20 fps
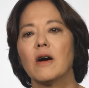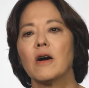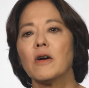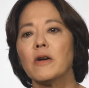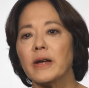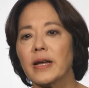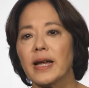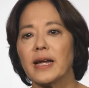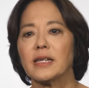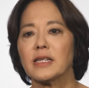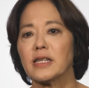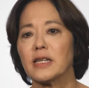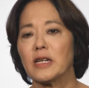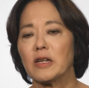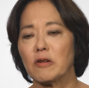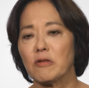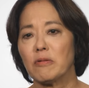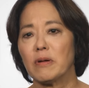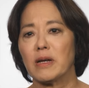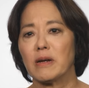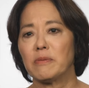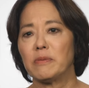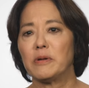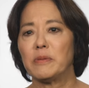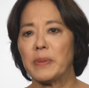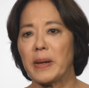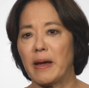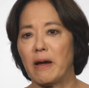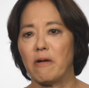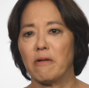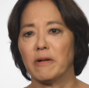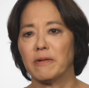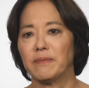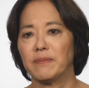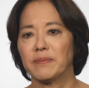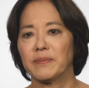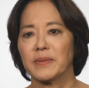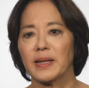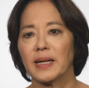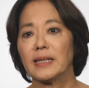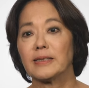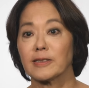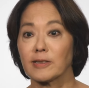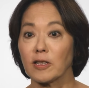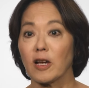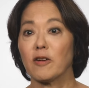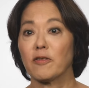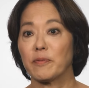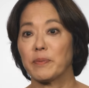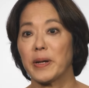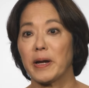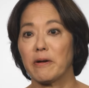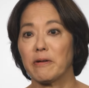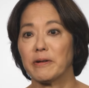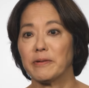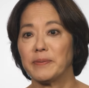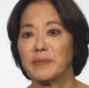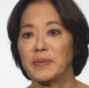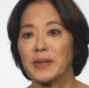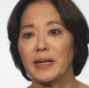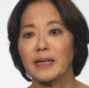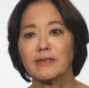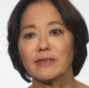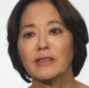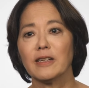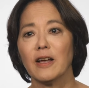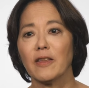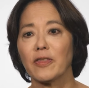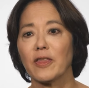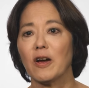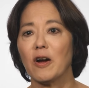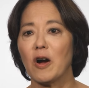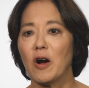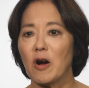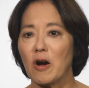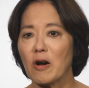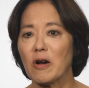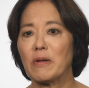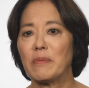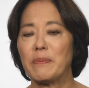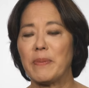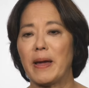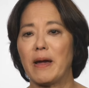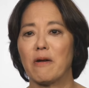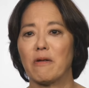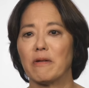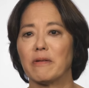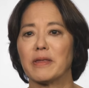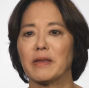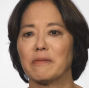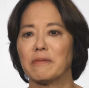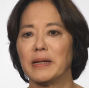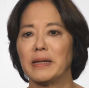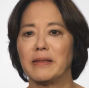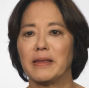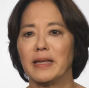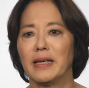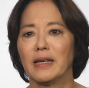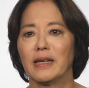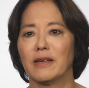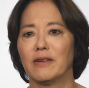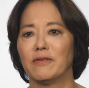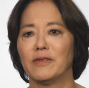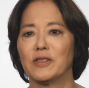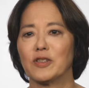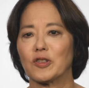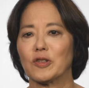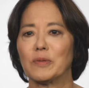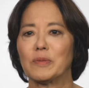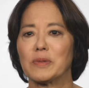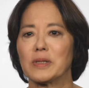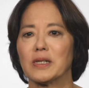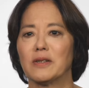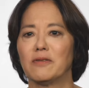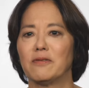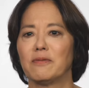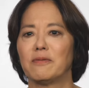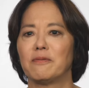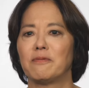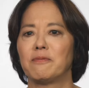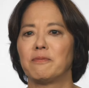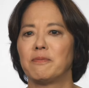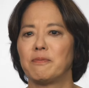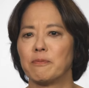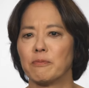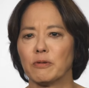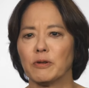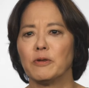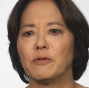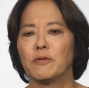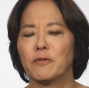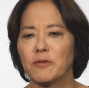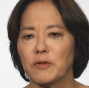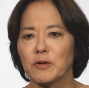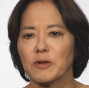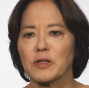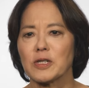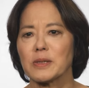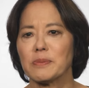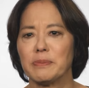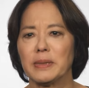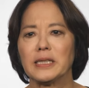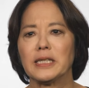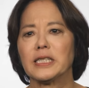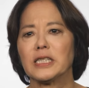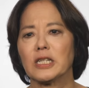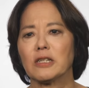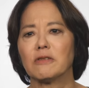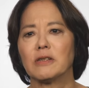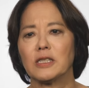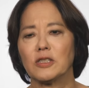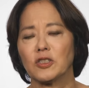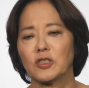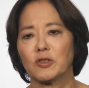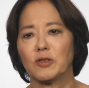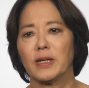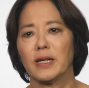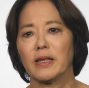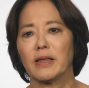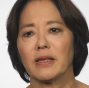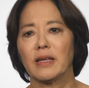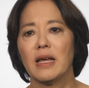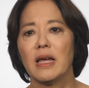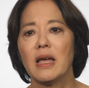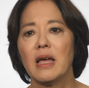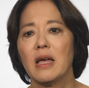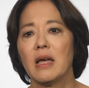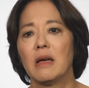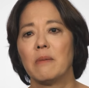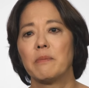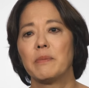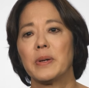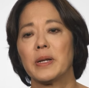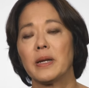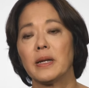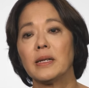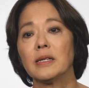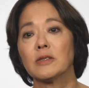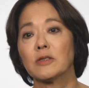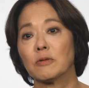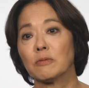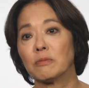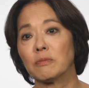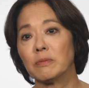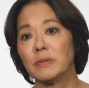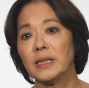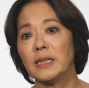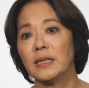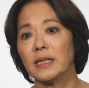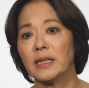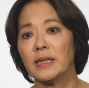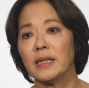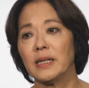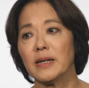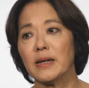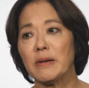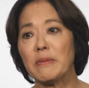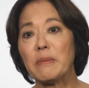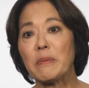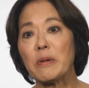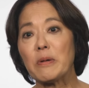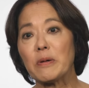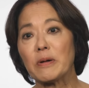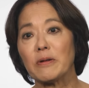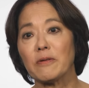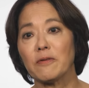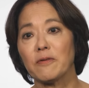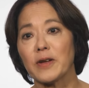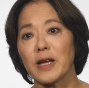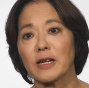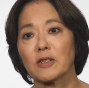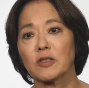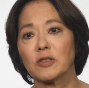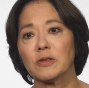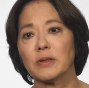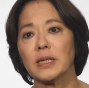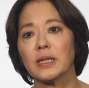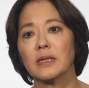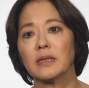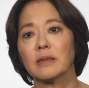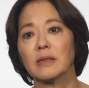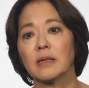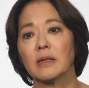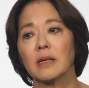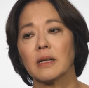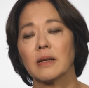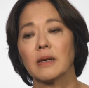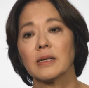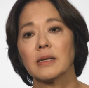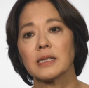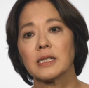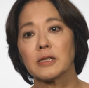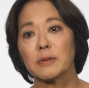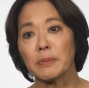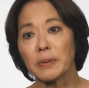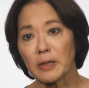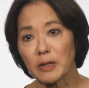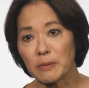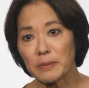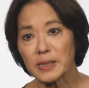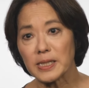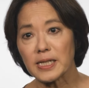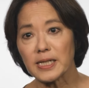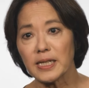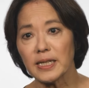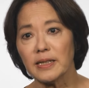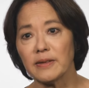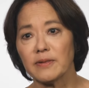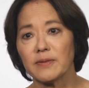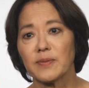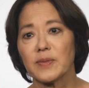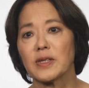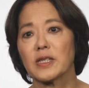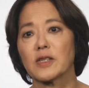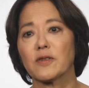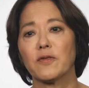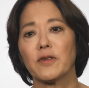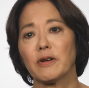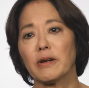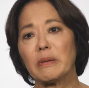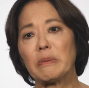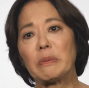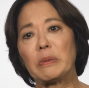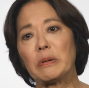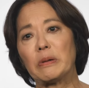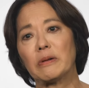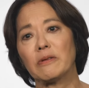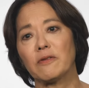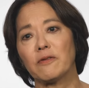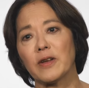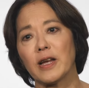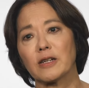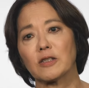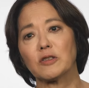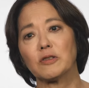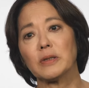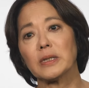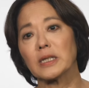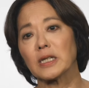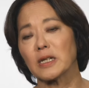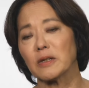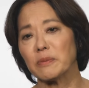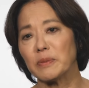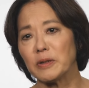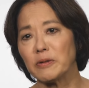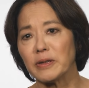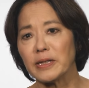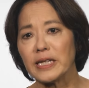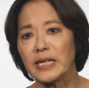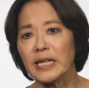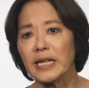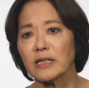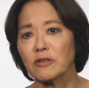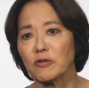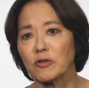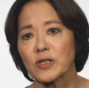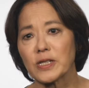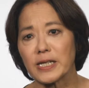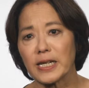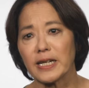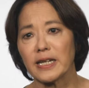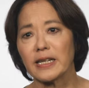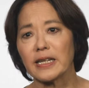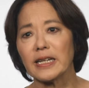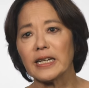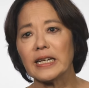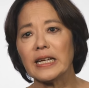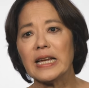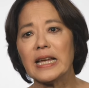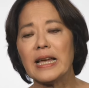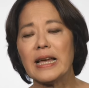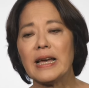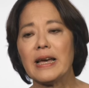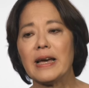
Art has an incredible power. It's soft power. It's not the hard power that we think of in terms of brute force, military strength, but it is a really important factor in diplomacy. It's a very important factor in community understanding